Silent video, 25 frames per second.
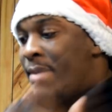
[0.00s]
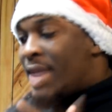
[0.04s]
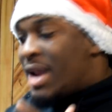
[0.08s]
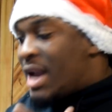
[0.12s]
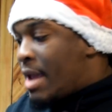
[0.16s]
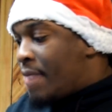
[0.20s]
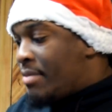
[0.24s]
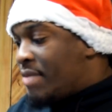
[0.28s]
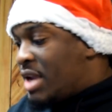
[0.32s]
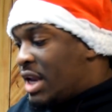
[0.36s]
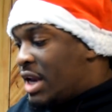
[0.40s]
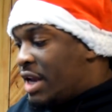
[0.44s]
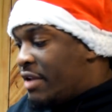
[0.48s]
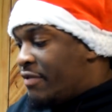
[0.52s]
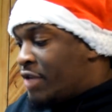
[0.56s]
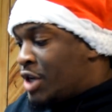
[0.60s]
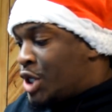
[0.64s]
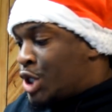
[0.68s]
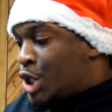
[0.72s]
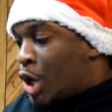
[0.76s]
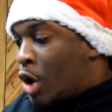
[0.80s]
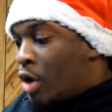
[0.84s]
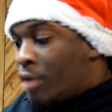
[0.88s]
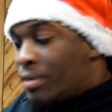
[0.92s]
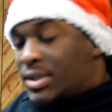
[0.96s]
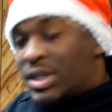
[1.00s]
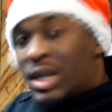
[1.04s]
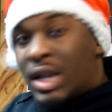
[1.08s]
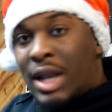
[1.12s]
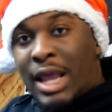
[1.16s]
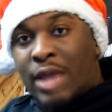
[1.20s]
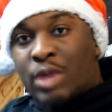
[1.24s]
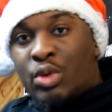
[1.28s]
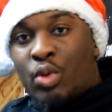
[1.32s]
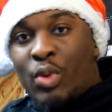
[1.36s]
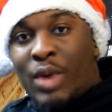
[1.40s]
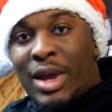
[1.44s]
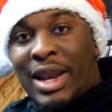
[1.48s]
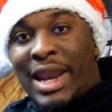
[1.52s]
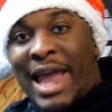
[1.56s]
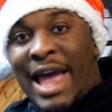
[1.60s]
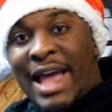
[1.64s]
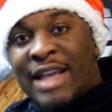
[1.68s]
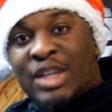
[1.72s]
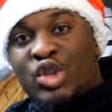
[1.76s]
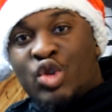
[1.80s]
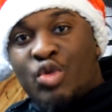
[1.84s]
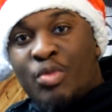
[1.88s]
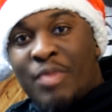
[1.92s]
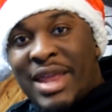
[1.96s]
Eminem didn't even show up till like the
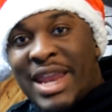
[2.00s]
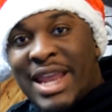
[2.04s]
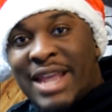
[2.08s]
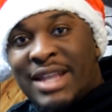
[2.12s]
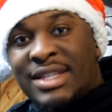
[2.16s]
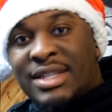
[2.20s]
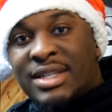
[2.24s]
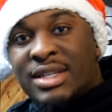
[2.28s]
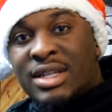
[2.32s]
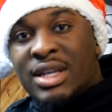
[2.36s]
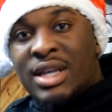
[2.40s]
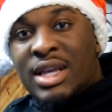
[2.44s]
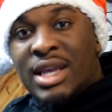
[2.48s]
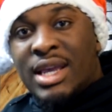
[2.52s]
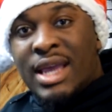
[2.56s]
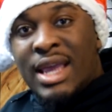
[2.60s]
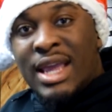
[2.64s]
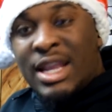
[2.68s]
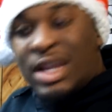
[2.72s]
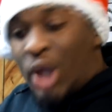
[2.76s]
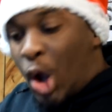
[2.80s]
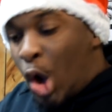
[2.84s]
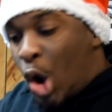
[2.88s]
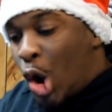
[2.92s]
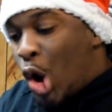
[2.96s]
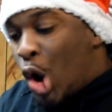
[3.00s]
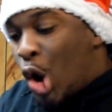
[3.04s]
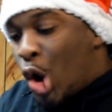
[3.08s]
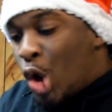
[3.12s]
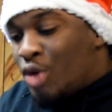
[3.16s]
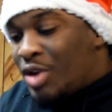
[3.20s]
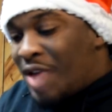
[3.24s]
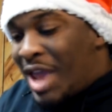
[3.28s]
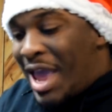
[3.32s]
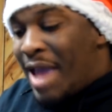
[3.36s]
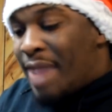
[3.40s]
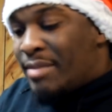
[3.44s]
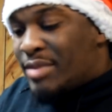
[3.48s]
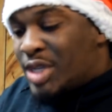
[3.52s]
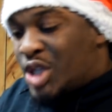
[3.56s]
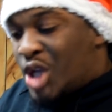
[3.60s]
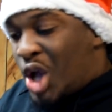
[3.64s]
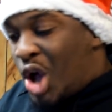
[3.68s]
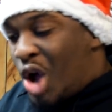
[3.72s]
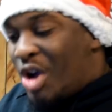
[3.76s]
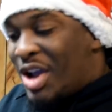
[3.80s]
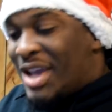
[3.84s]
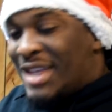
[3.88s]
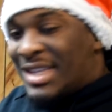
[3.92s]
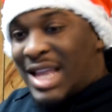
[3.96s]
last 2 minutes? The whole damn
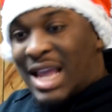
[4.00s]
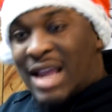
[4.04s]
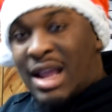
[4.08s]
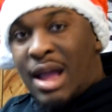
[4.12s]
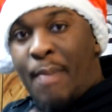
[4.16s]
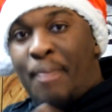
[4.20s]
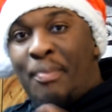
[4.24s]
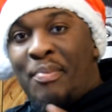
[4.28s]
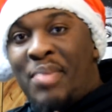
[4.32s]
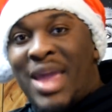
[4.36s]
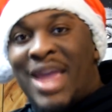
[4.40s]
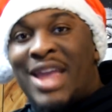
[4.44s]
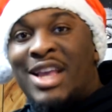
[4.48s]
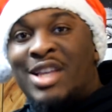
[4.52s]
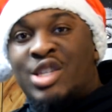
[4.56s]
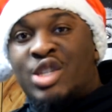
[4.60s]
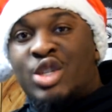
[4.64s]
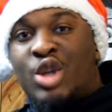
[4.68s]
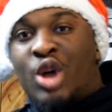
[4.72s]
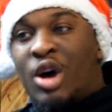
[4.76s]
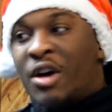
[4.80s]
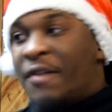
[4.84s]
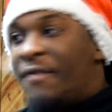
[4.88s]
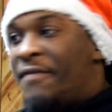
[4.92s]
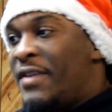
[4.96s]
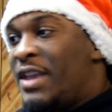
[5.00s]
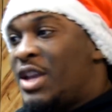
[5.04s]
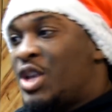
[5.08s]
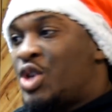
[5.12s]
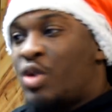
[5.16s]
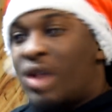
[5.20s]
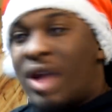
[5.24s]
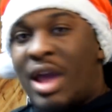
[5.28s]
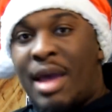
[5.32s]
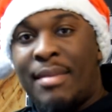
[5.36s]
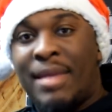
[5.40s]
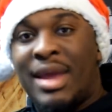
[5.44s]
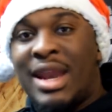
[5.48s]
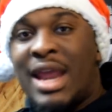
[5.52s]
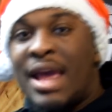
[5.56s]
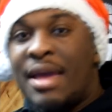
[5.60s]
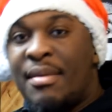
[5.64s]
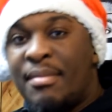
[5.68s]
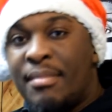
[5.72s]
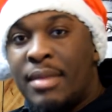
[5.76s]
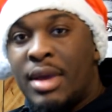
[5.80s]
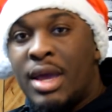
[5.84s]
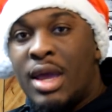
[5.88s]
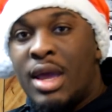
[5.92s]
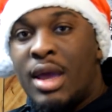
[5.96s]
song is like a Pink song featuring
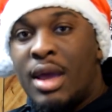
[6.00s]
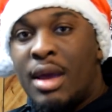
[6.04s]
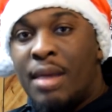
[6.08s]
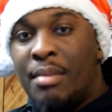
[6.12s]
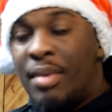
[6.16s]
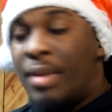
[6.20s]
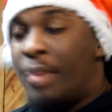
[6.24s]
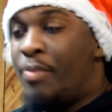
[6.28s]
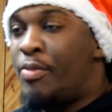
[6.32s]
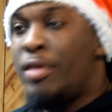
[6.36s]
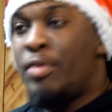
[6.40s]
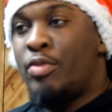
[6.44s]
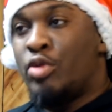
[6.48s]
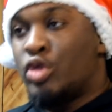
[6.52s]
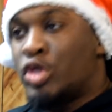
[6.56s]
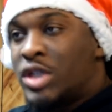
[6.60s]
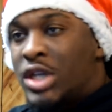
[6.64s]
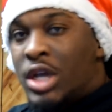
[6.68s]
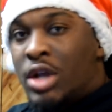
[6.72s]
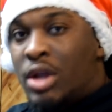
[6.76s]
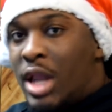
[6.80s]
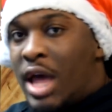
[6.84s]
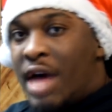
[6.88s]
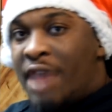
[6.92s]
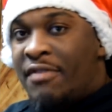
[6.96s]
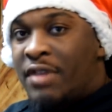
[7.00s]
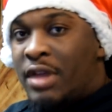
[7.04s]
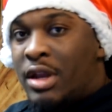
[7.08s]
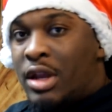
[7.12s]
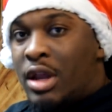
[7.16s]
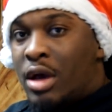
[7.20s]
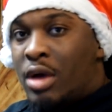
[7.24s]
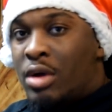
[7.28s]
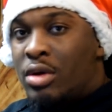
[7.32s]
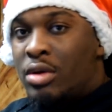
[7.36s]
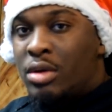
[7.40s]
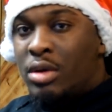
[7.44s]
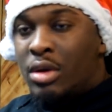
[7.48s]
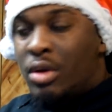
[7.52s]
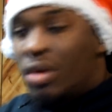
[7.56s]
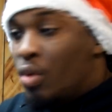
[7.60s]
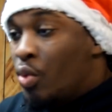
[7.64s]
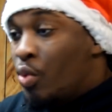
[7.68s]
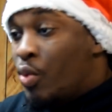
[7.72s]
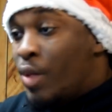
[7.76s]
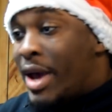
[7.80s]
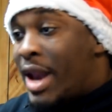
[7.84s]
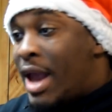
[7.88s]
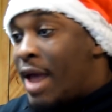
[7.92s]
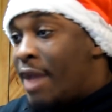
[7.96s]
Eminem. But people still love it though.
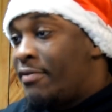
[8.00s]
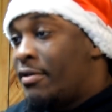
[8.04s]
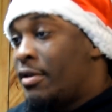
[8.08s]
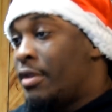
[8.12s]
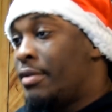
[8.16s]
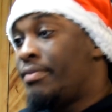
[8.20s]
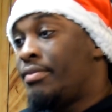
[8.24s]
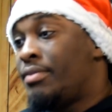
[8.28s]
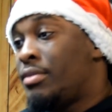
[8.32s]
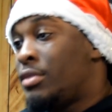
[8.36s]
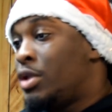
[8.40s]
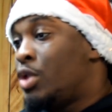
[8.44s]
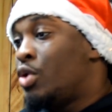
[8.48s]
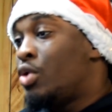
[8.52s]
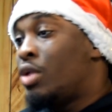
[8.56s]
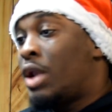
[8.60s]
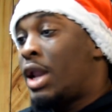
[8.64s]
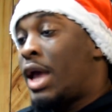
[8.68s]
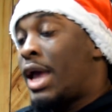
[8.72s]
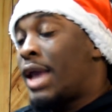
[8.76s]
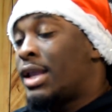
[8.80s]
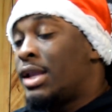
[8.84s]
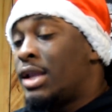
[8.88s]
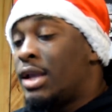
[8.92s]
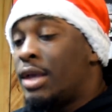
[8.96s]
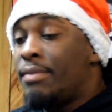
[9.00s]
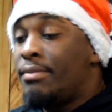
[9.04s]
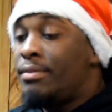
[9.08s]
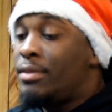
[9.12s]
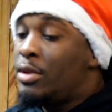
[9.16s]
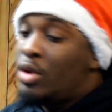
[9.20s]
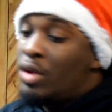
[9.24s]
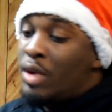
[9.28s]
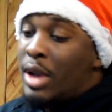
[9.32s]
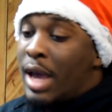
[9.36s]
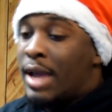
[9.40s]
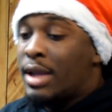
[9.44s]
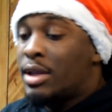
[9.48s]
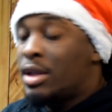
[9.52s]
Whatever. You liked it.